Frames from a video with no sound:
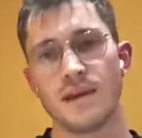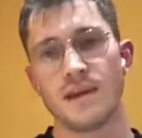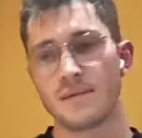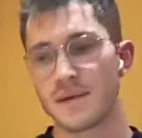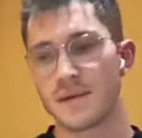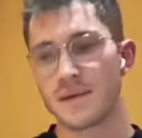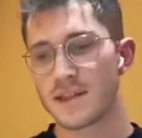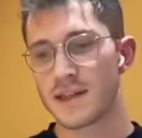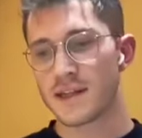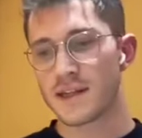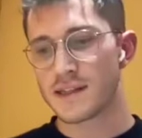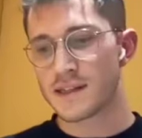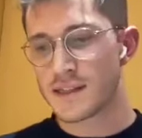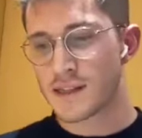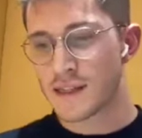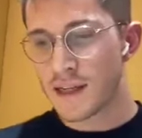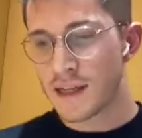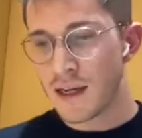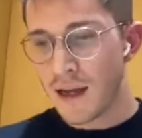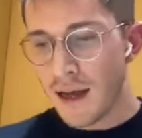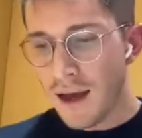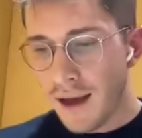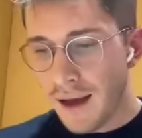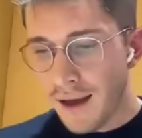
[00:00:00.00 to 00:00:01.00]
That makes sense.
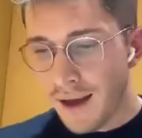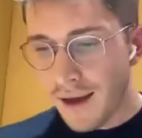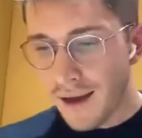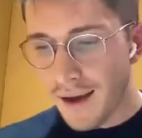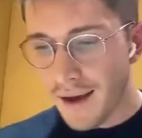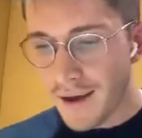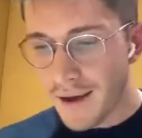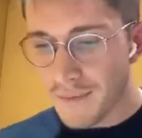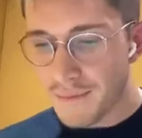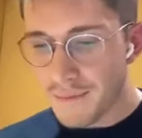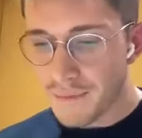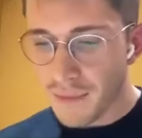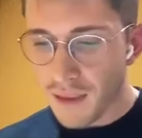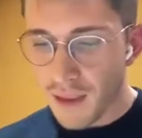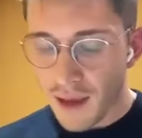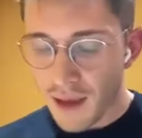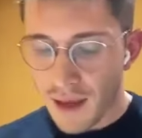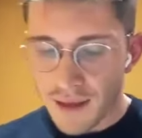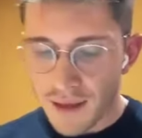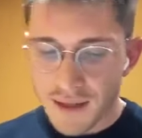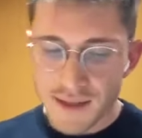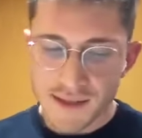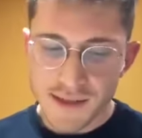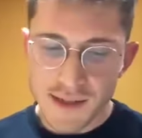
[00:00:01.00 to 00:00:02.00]
And
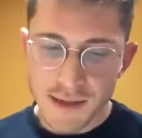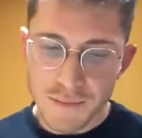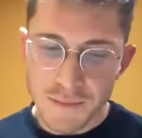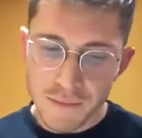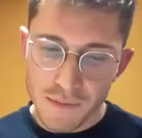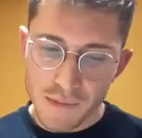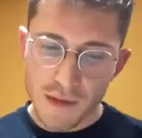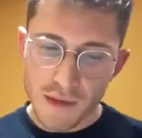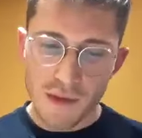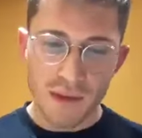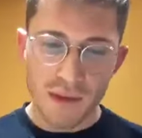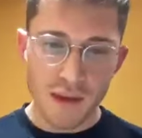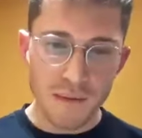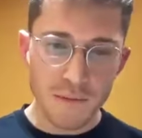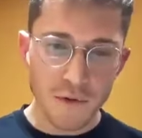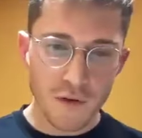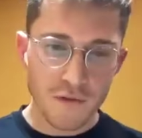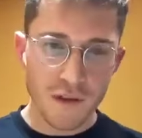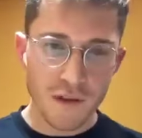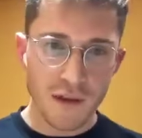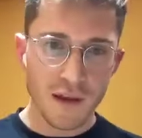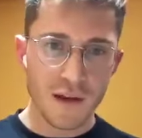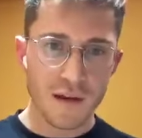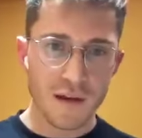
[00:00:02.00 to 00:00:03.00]
in the same theme of
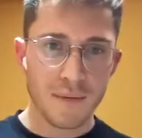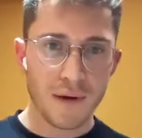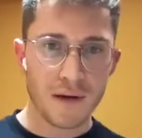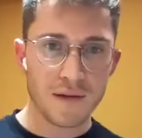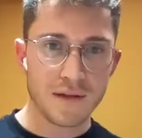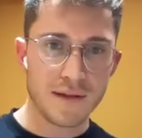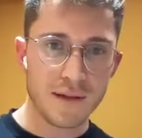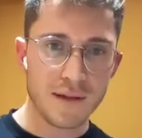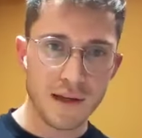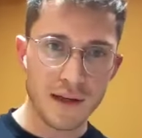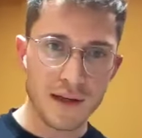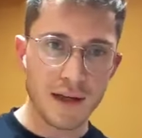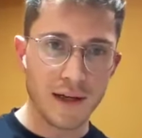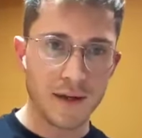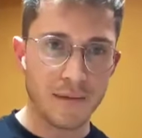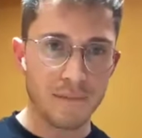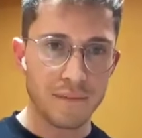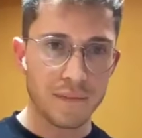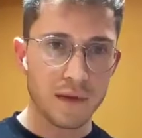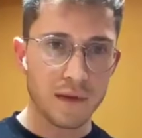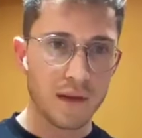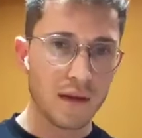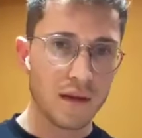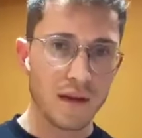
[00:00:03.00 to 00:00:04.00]
thinking about
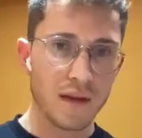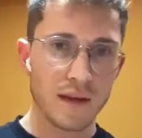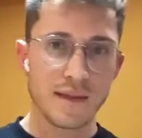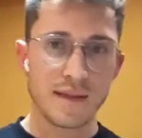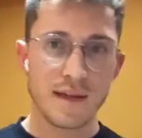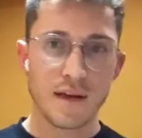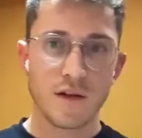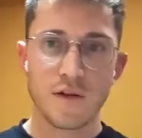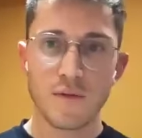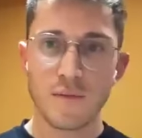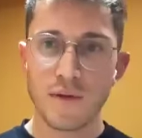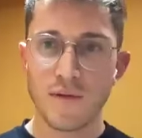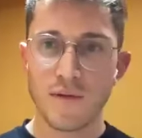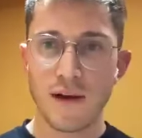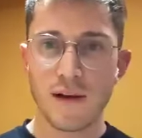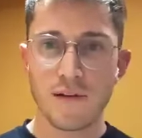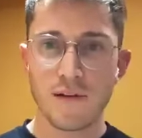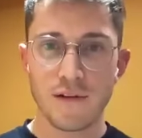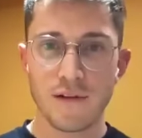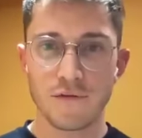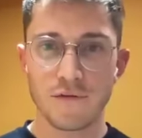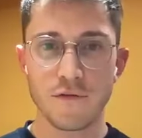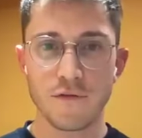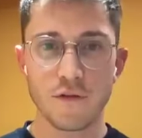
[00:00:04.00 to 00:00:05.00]
things that could be
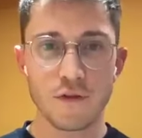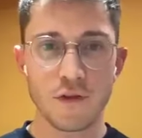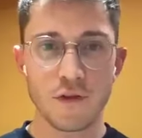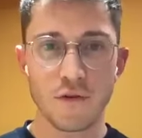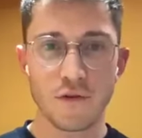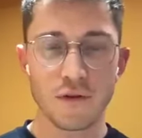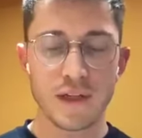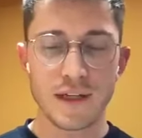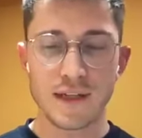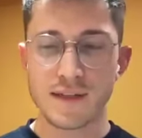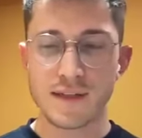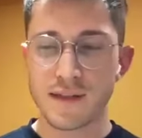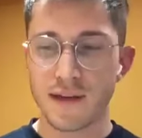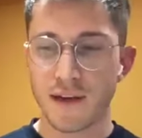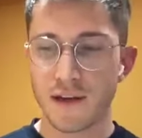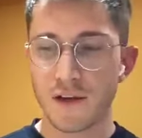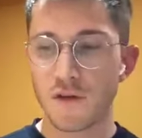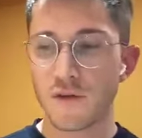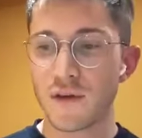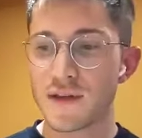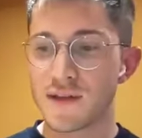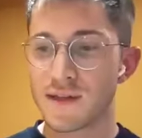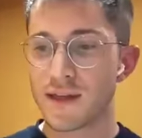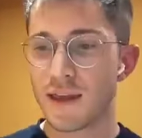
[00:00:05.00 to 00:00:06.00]
relevant for the audience, I
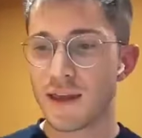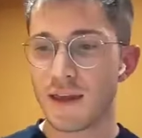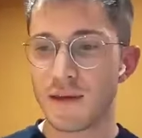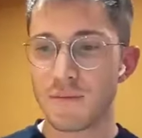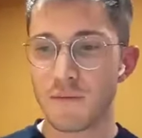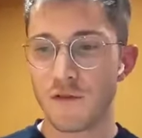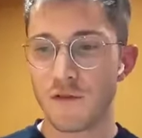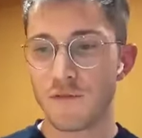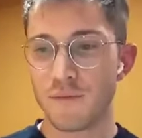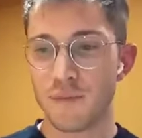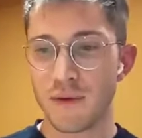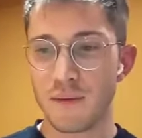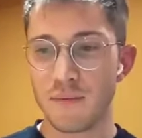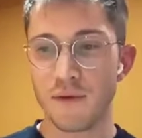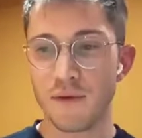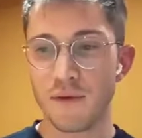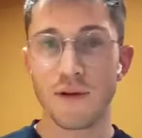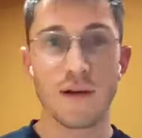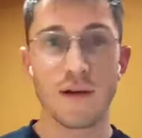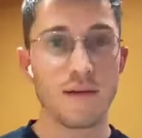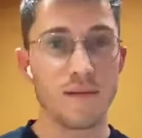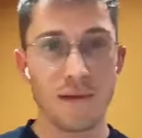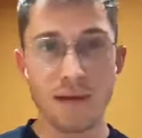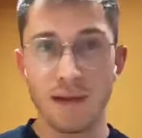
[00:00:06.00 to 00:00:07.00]
know there's a theme of
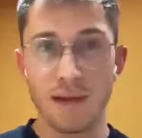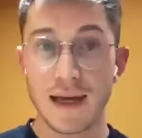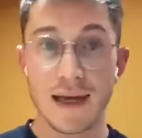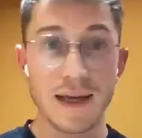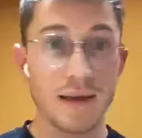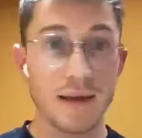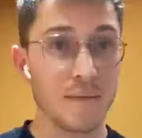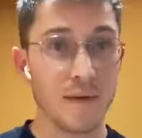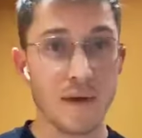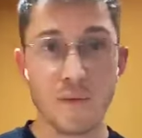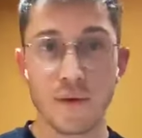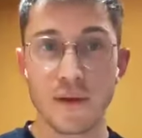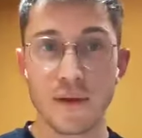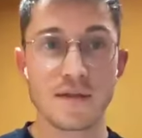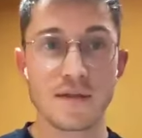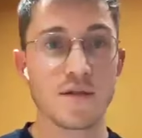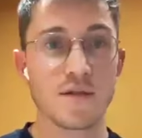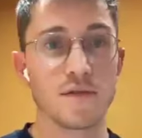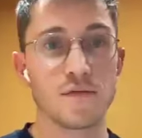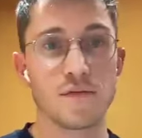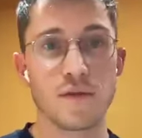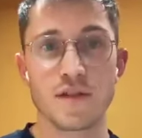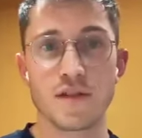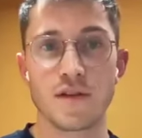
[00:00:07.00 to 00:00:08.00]
people like me with a
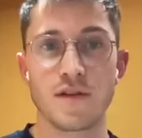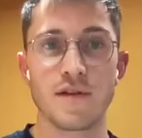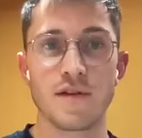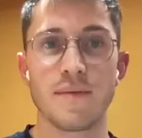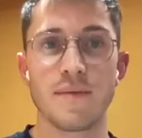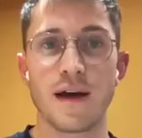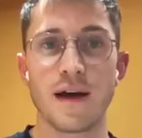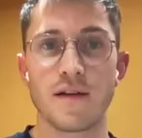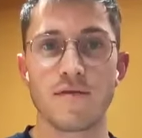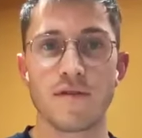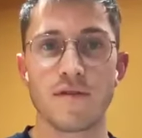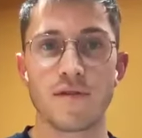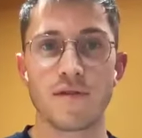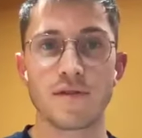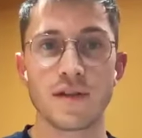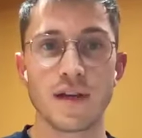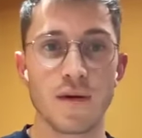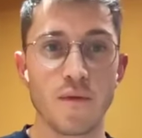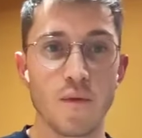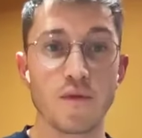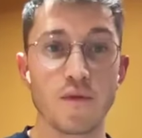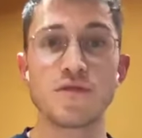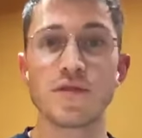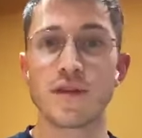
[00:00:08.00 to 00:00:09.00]
software engineering background that
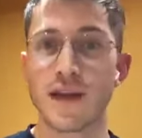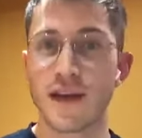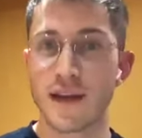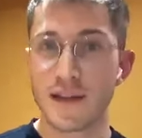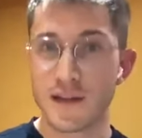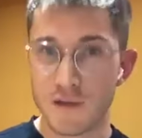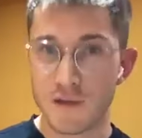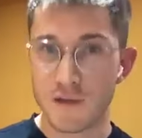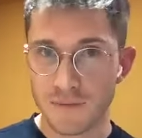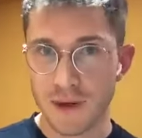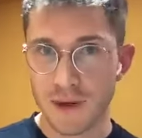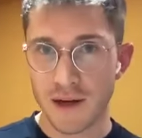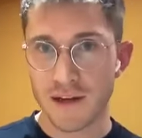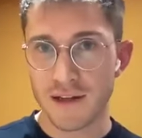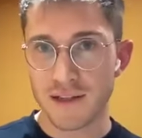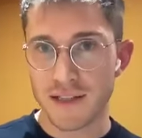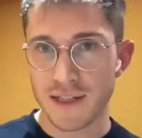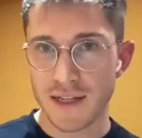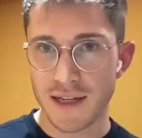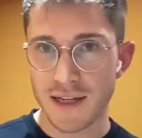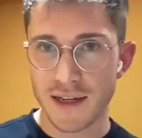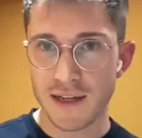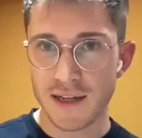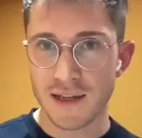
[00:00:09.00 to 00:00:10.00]
want to get into
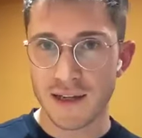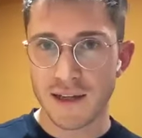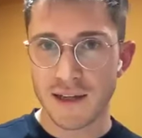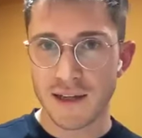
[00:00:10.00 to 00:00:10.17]
biotech.